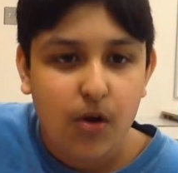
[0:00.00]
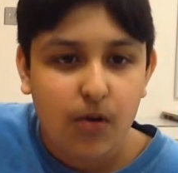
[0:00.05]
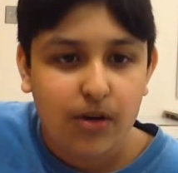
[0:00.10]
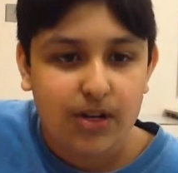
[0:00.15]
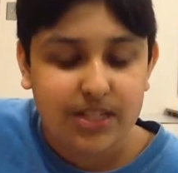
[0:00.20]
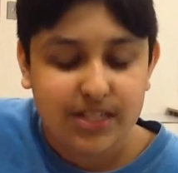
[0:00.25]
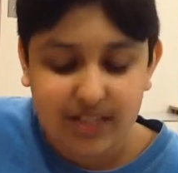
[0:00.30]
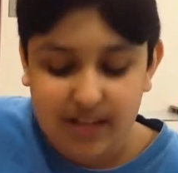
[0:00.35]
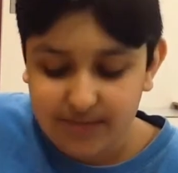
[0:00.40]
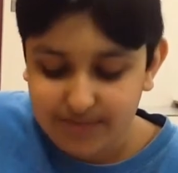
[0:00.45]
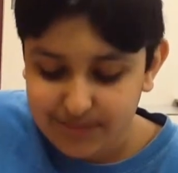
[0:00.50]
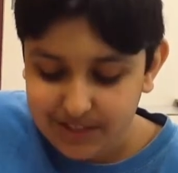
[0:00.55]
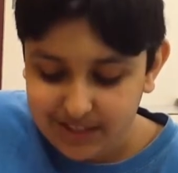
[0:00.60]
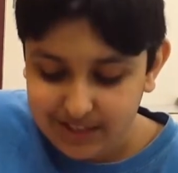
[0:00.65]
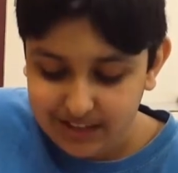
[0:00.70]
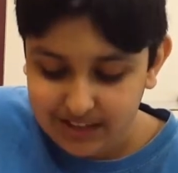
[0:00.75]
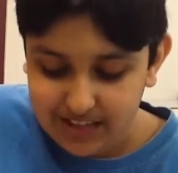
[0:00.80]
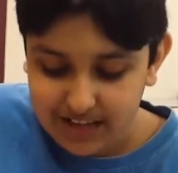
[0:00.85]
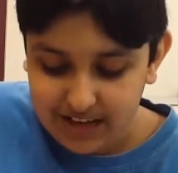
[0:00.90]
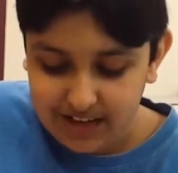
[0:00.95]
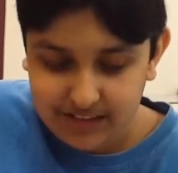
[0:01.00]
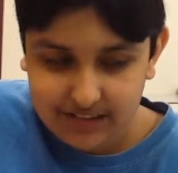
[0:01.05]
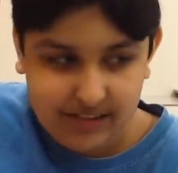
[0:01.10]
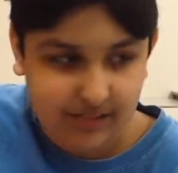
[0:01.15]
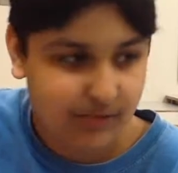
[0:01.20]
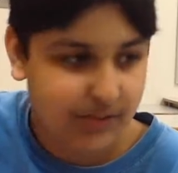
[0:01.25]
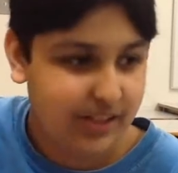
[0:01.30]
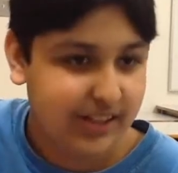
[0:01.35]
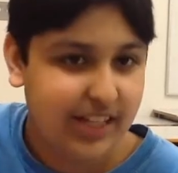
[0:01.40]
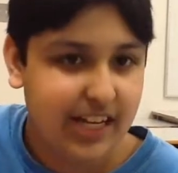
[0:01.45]
were
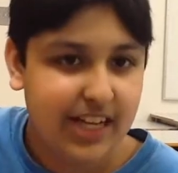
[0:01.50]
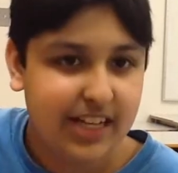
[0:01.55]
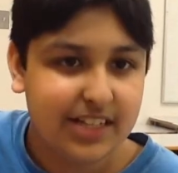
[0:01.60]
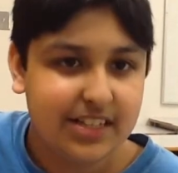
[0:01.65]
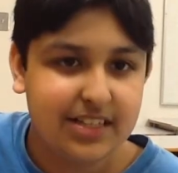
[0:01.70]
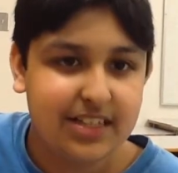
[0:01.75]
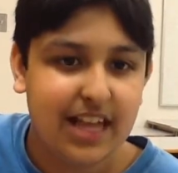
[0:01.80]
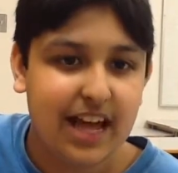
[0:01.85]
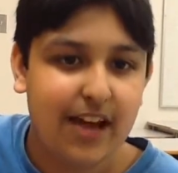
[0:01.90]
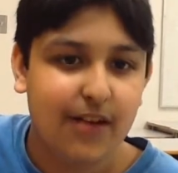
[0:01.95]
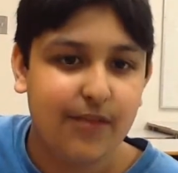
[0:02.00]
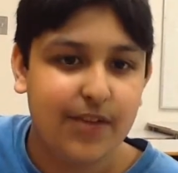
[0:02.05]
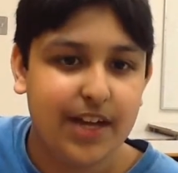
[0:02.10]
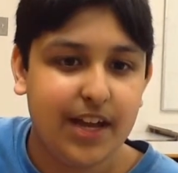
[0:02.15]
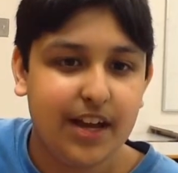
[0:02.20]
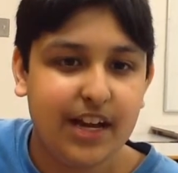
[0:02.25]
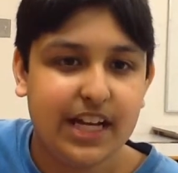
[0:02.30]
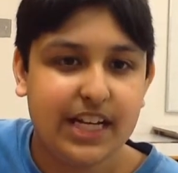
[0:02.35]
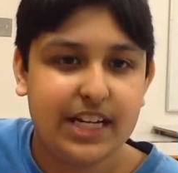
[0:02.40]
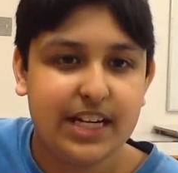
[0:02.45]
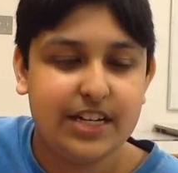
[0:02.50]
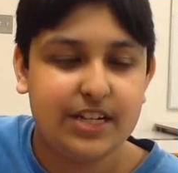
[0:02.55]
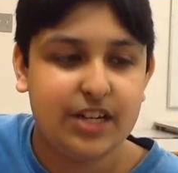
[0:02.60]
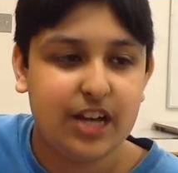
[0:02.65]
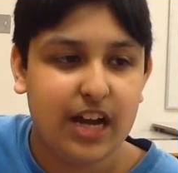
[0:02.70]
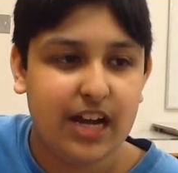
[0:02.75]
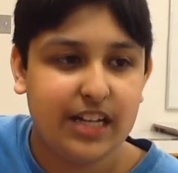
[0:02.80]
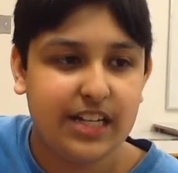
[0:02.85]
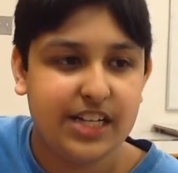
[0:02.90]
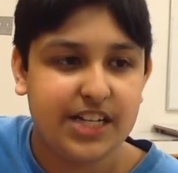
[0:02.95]
things that we are going to
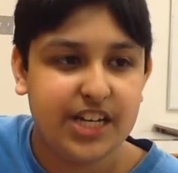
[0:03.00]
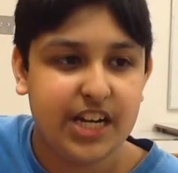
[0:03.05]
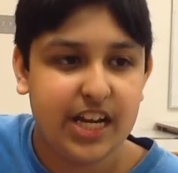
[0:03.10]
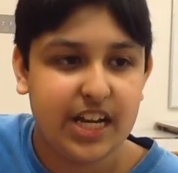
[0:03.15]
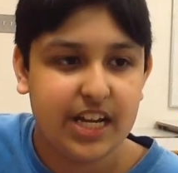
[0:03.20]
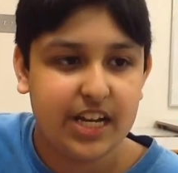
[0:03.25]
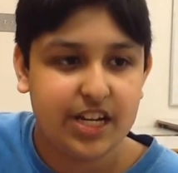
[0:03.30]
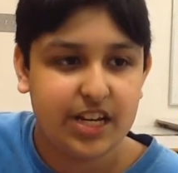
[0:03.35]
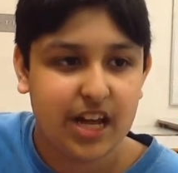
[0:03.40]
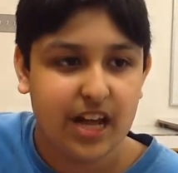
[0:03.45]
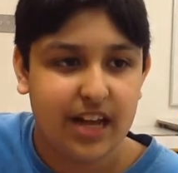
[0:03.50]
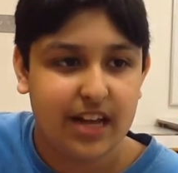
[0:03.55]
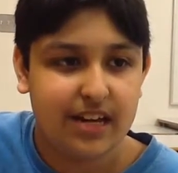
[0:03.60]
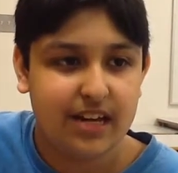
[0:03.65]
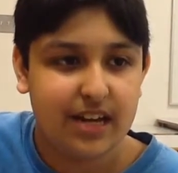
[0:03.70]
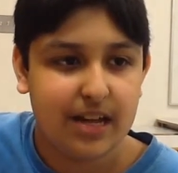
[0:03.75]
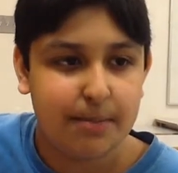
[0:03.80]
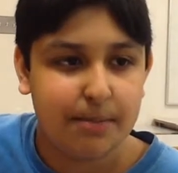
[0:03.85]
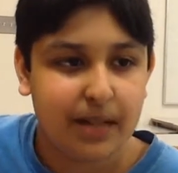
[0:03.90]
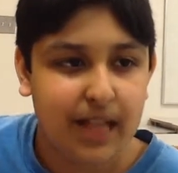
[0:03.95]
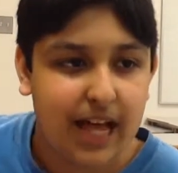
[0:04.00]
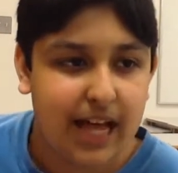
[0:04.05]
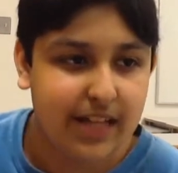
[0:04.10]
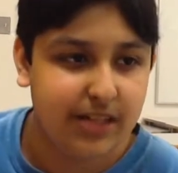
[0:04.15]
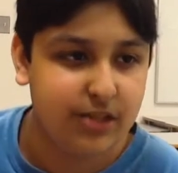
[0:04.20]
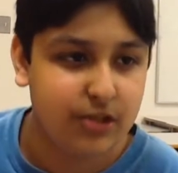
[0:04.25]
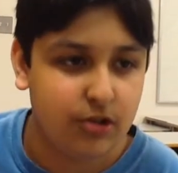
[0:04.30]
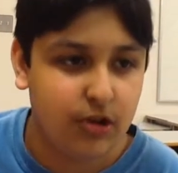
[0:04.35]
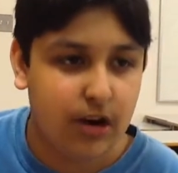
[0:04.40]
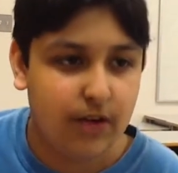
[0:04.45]
try to change and apply
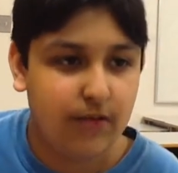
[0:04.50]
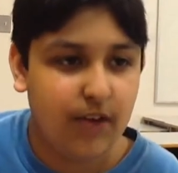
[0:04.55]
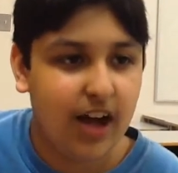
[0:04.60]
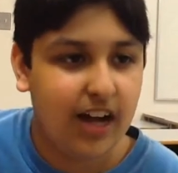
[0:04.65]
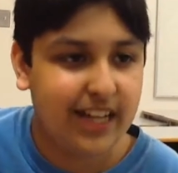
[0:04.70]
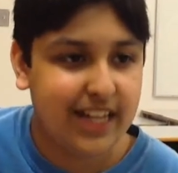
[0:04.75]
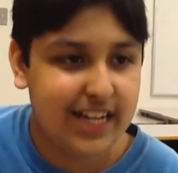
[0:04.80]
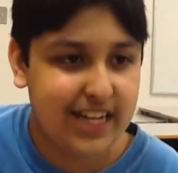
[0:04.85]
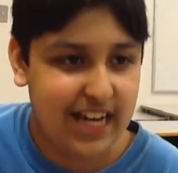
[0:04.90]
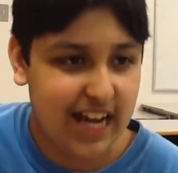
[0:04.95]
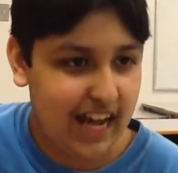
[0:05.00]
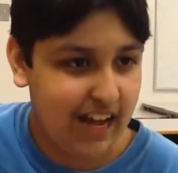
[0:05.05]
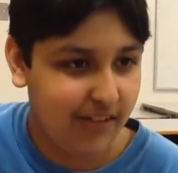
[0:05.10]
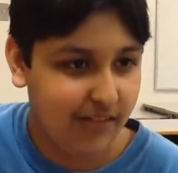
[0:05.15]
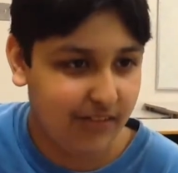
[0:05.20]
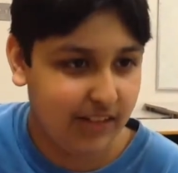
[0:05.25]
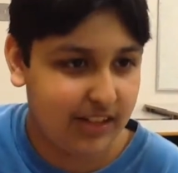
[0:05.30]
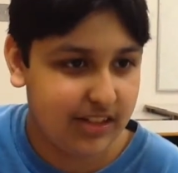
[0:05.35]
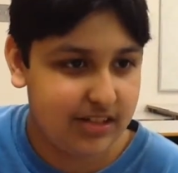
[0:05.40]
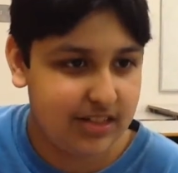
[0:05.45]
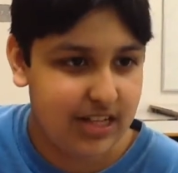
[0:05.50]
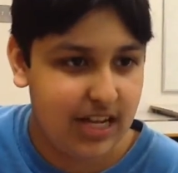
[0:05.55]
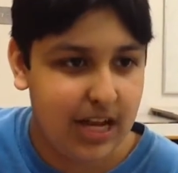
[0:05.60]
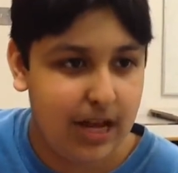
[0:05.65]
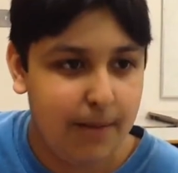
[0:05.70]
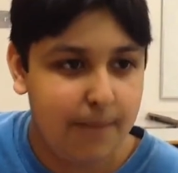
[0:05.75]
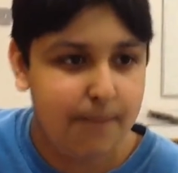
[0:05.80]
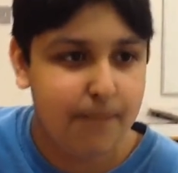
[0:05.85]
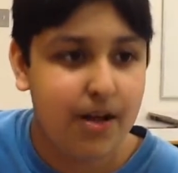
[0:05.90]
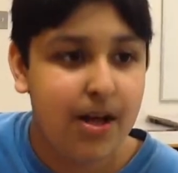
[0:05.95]
to our rocket now to
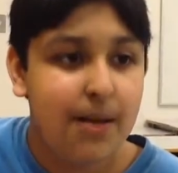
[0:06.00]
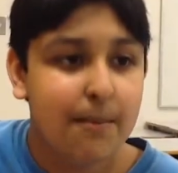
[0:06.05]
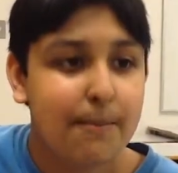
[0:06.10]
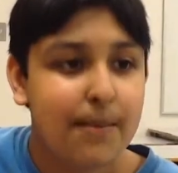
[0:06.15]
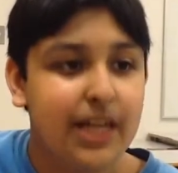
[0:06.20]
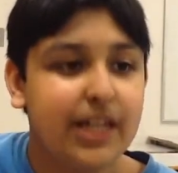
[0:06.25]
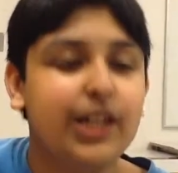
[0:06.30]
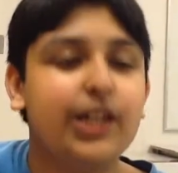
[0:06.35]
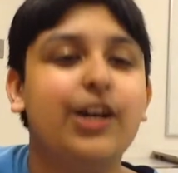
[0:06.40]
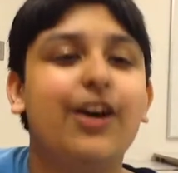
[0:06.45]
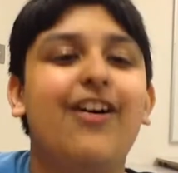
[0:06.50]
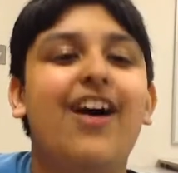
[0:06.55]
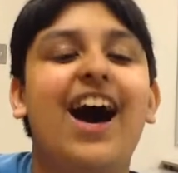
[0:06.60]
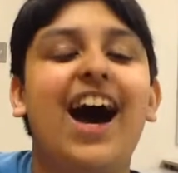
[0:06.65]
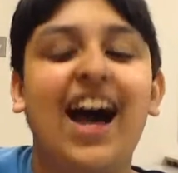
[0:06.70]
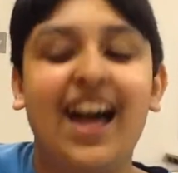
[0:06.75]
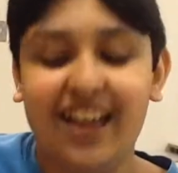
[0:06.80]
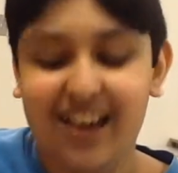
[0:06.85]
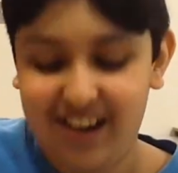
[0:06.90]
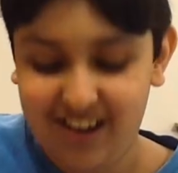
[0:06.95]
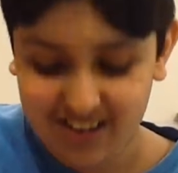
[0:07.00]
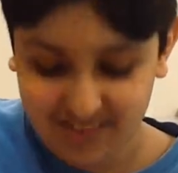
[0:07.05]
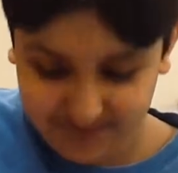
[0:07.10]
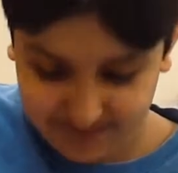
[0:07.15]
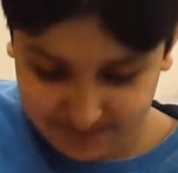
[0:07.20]
help make it go higher.